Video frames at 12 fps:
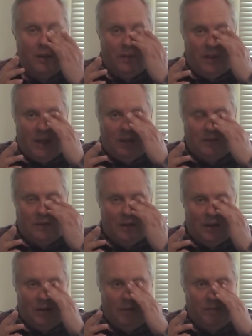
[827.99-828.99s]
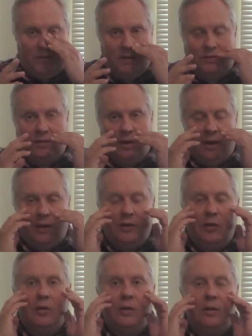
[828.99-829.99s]
that uh, this
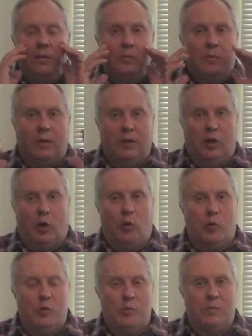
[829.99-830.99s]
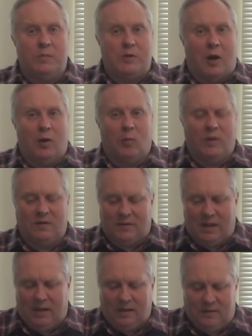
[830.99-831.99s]
you know, Darwin
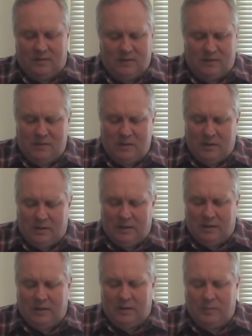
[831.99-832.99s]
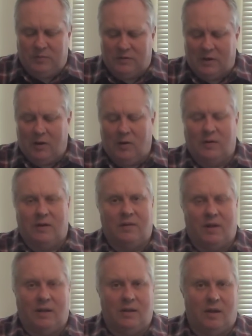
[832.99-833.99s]
said it's uh, absurd to
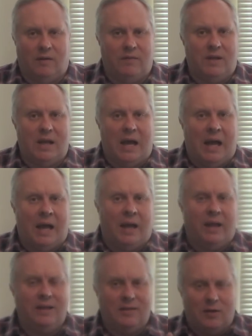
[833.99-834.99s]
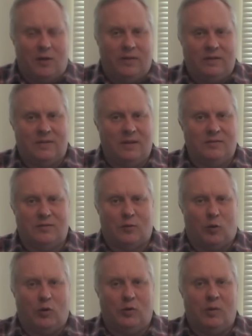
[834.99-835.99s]
think of the eye. He thought these things
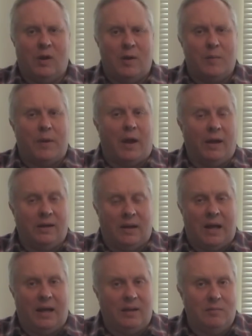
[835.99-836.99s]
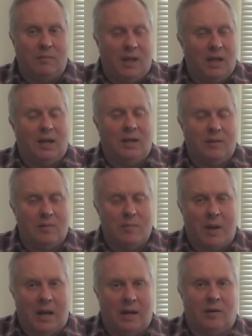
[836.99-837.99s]
through, unlike many
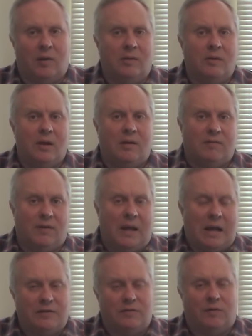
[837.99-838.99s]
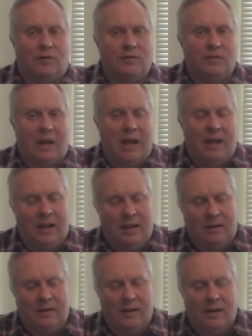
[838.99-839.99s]
modern philosophers
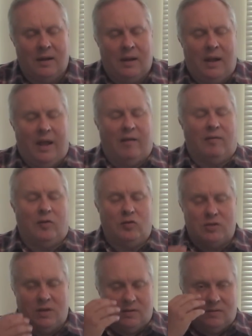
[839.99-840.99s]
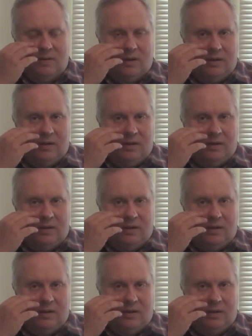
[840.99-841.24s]
and evolutionists,